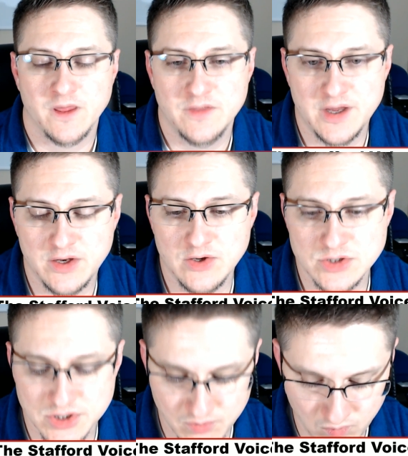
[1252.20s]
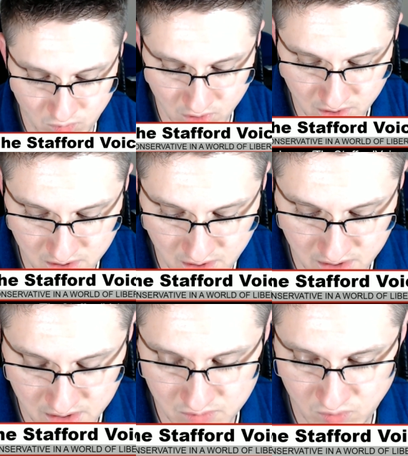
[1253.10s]
That you should work on,
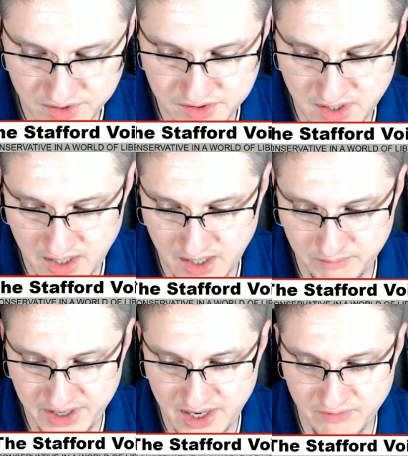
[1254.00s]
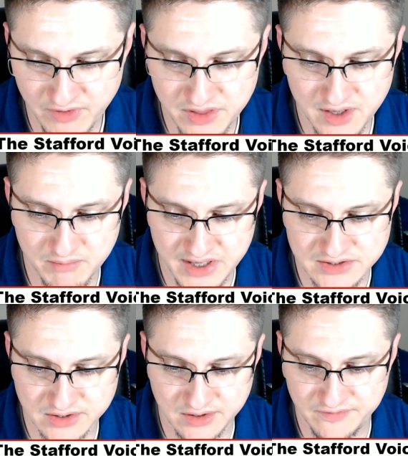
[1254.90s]
and everything
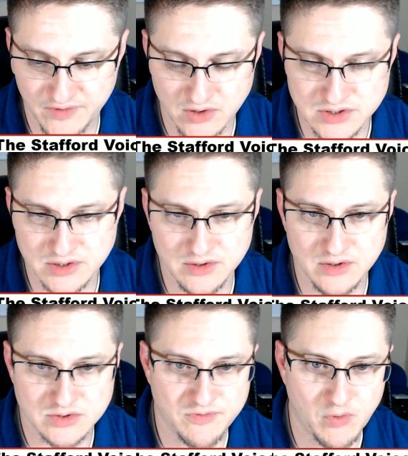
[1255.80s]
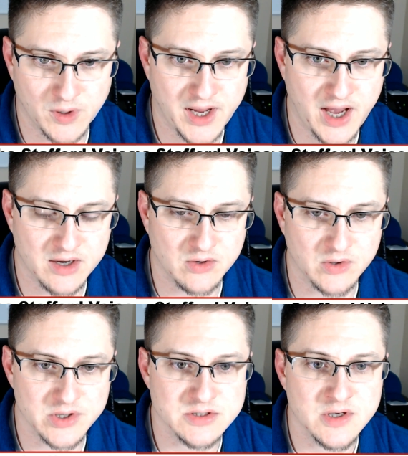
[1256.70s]
basically falls under those 4
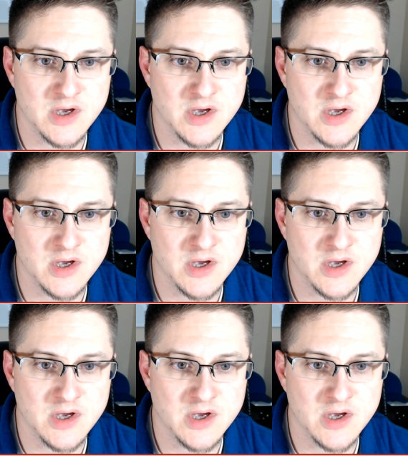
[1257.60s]
categories.